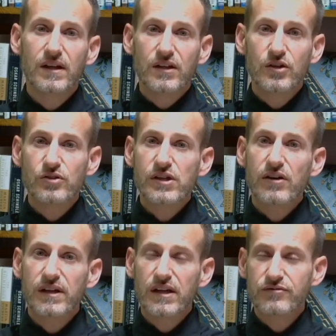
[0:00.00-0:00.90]
You
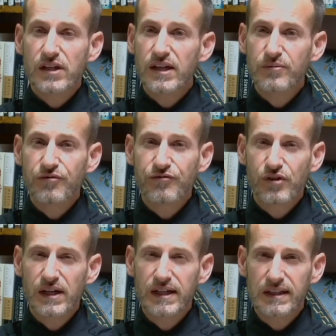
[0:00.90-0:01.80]
shall give to him
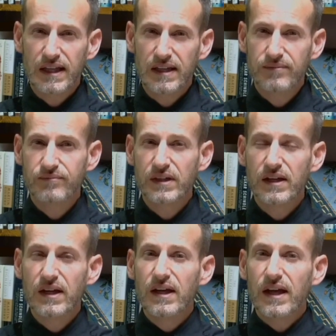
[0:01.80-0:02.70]
freely,
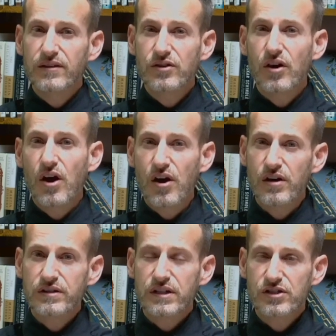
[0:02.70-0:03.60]
and your
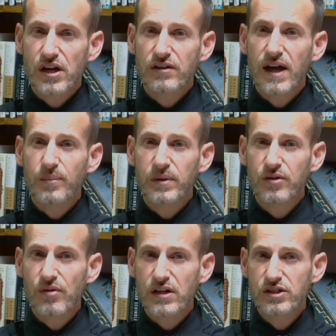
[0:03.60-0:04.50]
heart shall not be
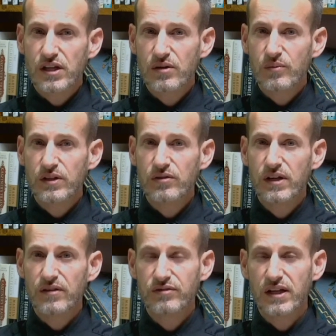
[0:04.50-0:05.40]
grudging when you
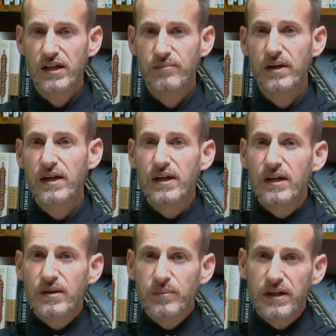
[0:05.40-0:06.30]
give to him,
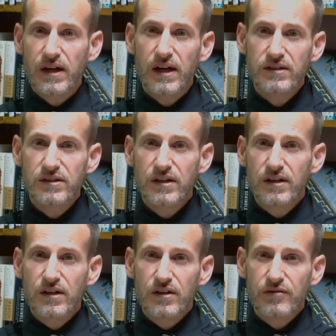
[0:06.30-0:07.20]
because
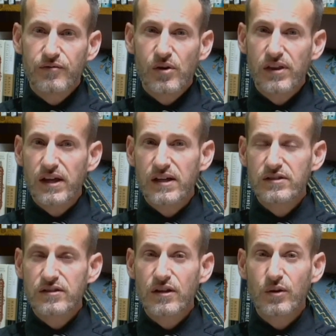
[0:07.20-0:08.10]
for
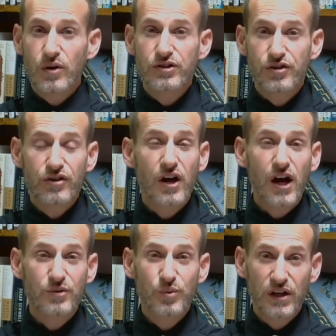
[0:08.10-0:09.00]
this the Lord your
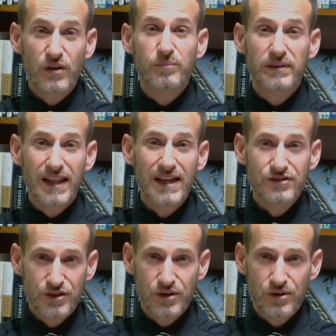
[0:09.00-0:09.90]
God will
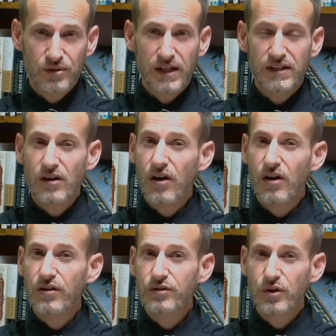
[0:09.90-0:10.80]
bless you in
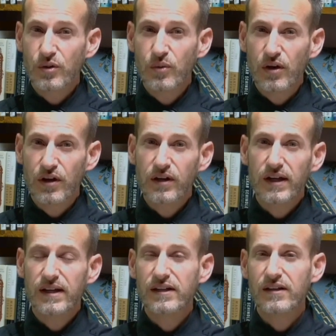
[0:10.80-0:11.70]
all your work
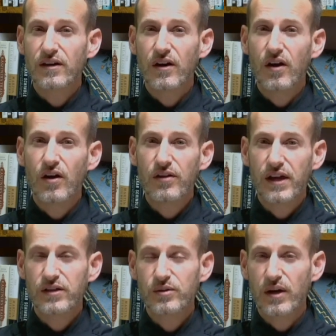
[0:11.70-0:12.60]
and in all
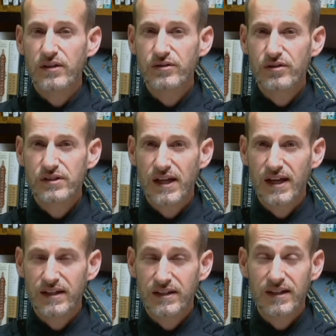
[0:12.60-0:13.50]
that you
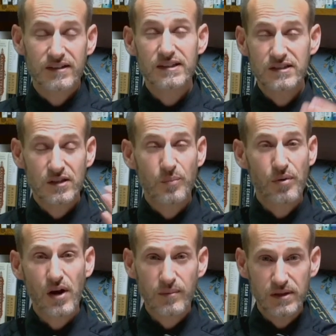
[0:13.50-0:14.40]
undertake." This is a
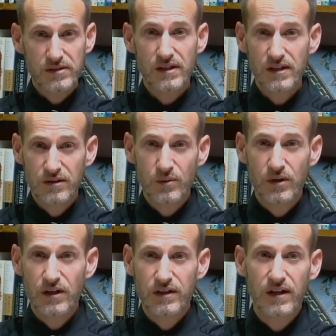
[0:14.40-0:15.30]
promise in the
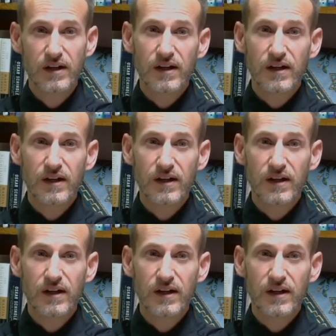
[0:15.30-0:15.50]
word.